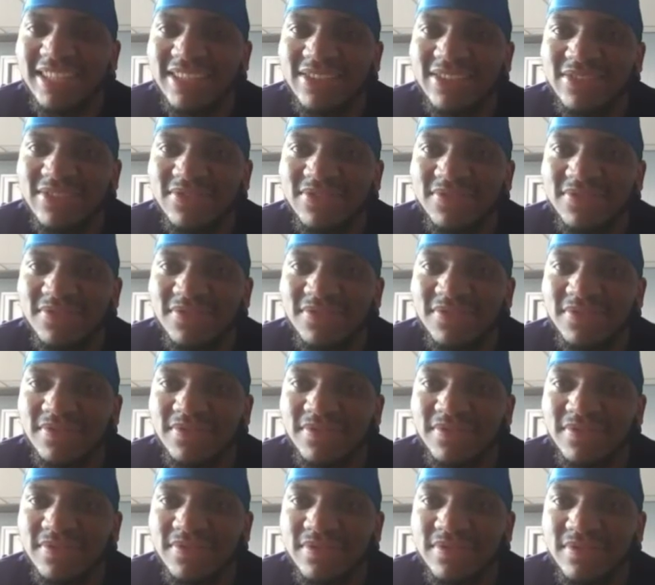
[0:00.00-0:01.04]

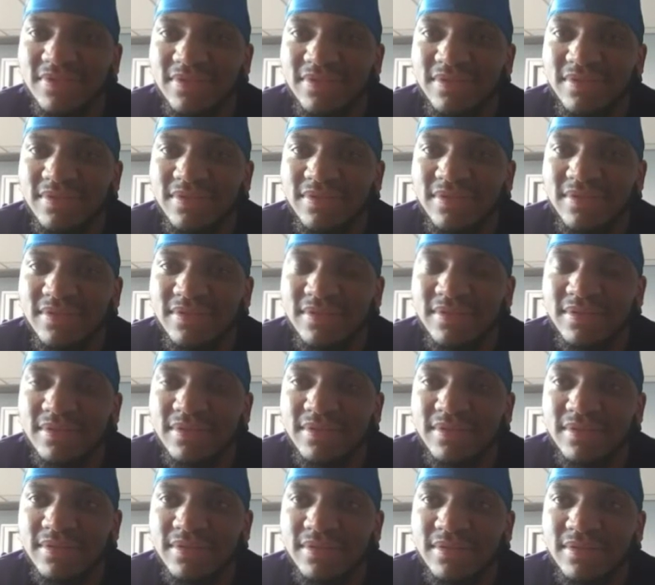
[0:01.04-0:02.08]

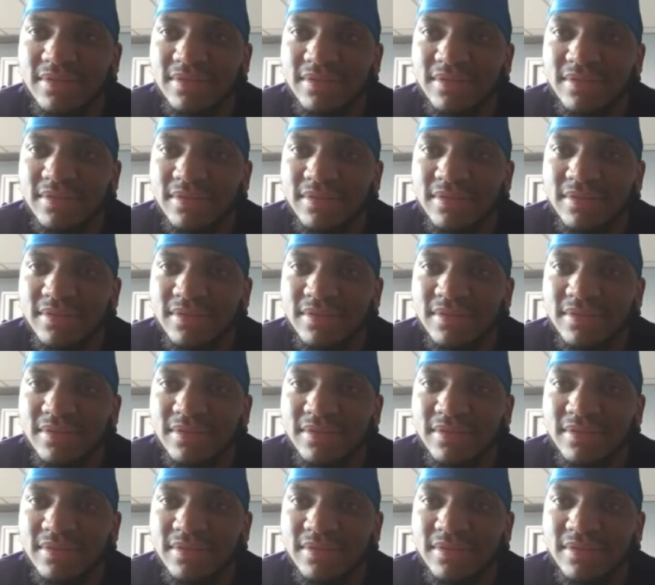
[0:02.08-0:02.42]
(silence)